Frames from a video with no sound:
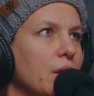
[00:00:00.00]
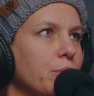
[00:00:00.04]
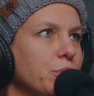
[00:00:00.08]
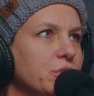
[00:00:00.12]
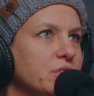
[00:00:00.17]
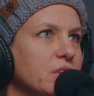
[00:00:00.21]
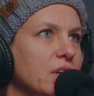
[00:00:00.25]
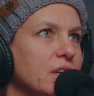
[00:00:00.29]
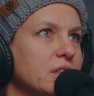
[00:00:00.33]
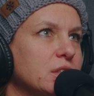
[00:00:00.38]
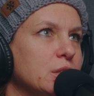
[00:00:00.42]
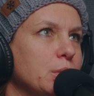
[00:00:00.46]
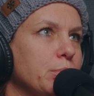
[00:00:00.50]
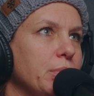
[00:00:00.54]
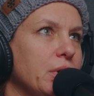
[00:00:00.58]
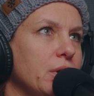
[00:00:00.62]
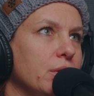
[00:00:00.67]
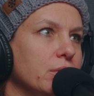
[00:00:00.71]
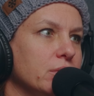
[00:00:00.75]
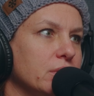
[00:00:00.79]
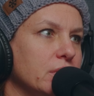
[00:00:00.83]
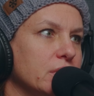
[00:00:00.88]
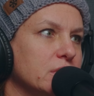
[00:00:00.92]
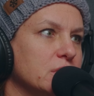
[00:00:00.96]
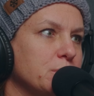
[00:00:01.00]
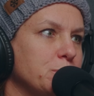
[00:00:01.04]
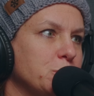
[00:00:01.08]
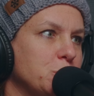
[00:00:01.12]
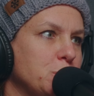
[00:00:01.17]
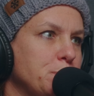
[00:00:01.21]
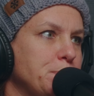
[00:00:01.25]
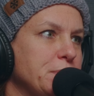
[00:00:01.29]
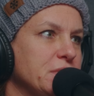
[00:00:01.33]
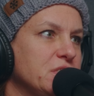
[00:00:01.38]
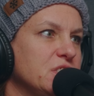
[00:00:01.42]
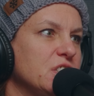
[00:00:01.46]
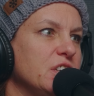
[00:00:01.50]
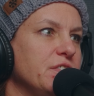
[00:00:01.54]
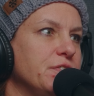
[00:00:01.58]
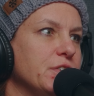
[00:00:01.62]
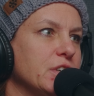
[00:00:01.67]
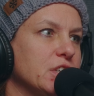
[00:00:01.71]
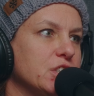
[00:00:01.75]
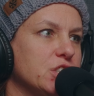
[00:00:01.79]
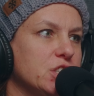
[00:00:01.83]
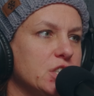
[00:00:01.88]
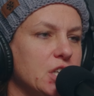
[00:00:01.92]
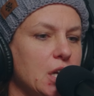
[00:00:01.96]
And we talked about like
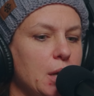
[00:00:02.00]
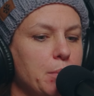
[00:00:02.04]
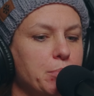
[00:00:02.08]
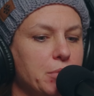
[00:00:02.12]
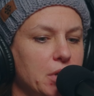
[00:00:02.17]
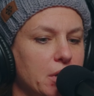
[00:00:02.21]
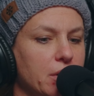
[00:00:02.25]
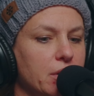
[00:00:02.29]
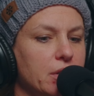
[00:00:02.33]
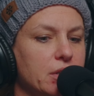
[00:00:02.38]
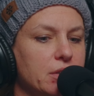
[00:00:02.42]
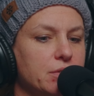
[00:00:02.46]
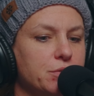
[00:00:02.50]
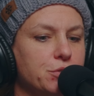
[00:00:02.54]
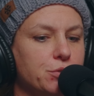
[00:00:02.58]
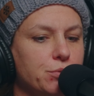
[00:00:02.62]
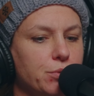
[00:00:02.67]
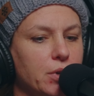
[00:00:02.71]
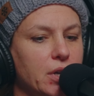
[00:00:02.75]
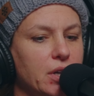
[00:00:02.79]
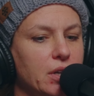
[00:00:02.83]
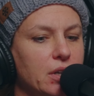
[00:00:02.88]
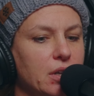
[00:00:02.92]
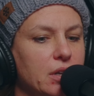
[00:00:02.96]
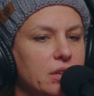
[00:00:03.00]
specific shame narratives, right?